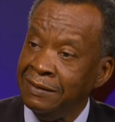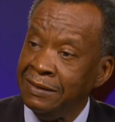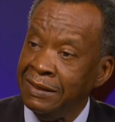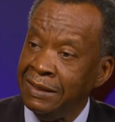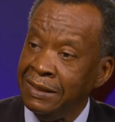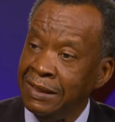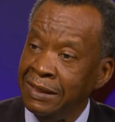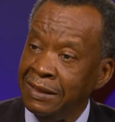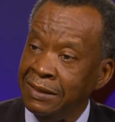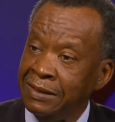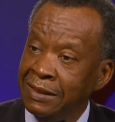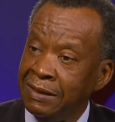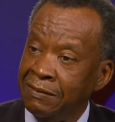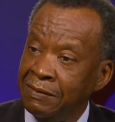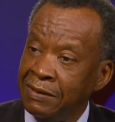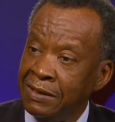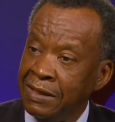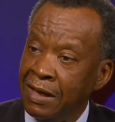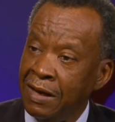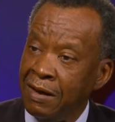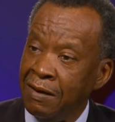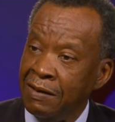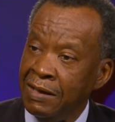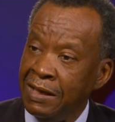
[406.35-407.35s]
Then they said, well,
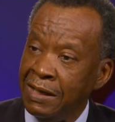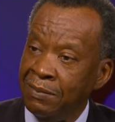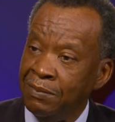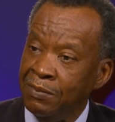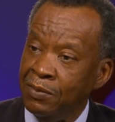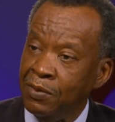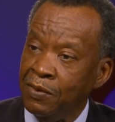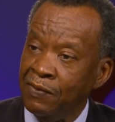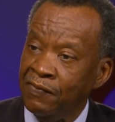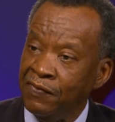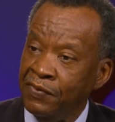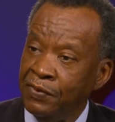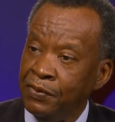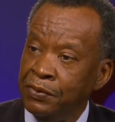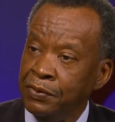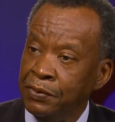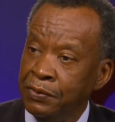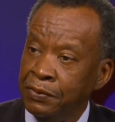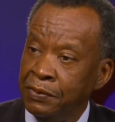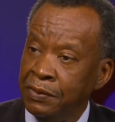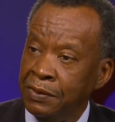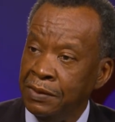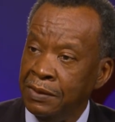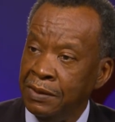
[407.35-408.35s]
y'all had more
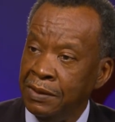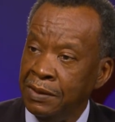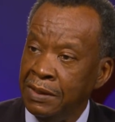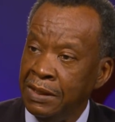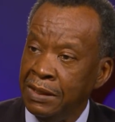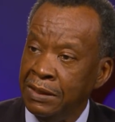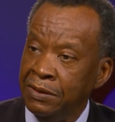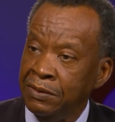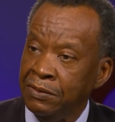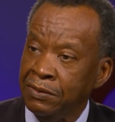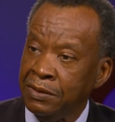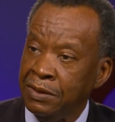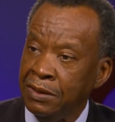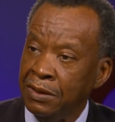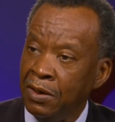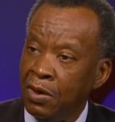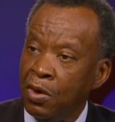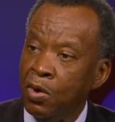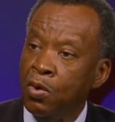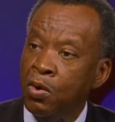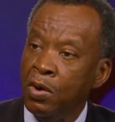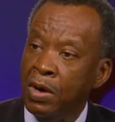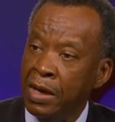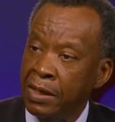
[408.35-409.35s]
food and you still
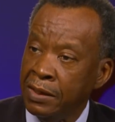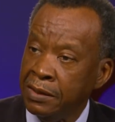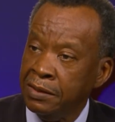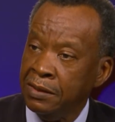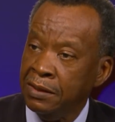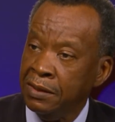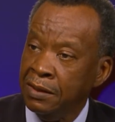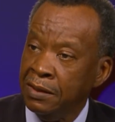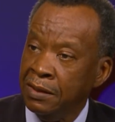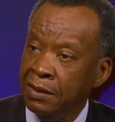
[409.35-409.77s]
owe us.